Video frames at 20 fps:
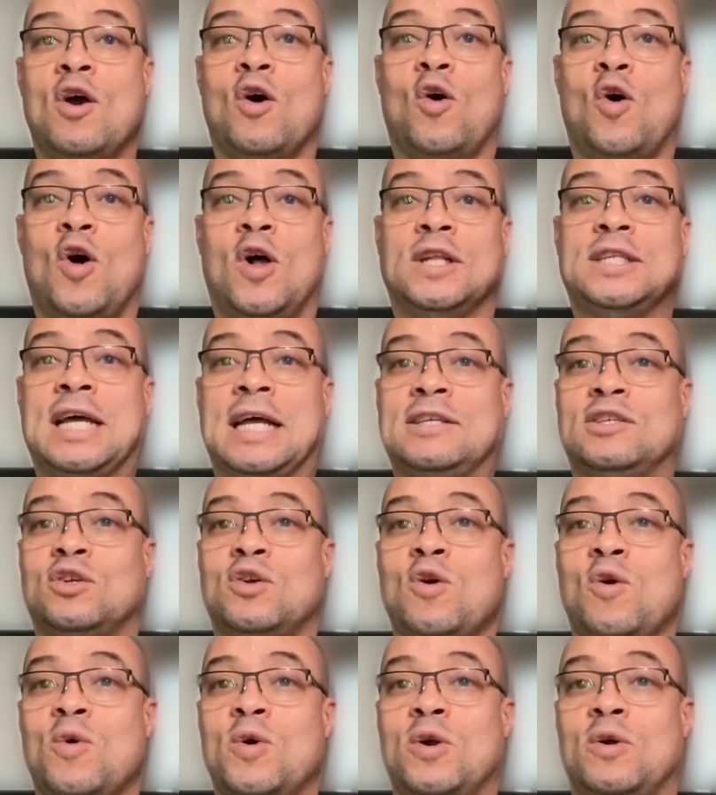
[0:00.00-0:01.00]
all that's
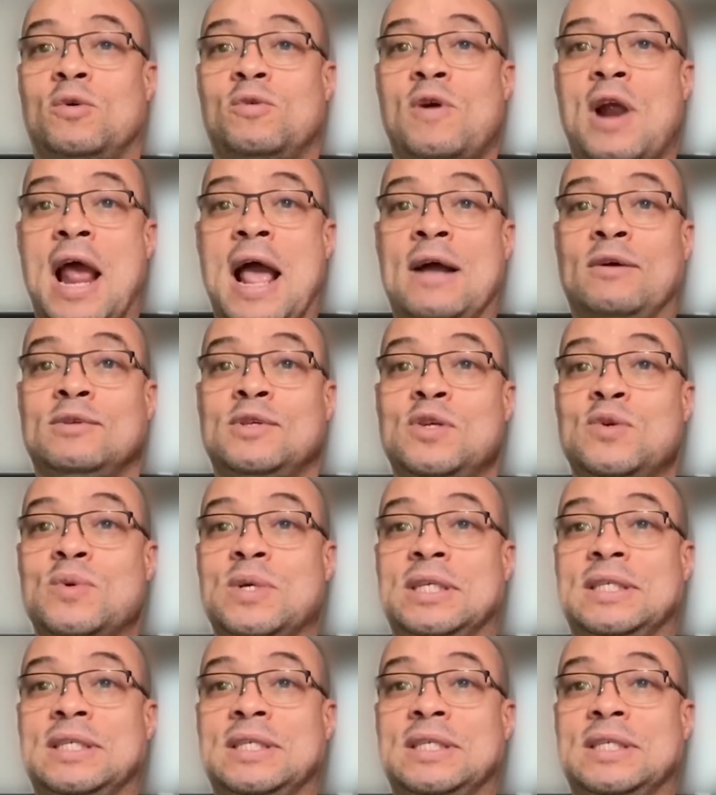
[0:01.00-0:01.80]
going around you,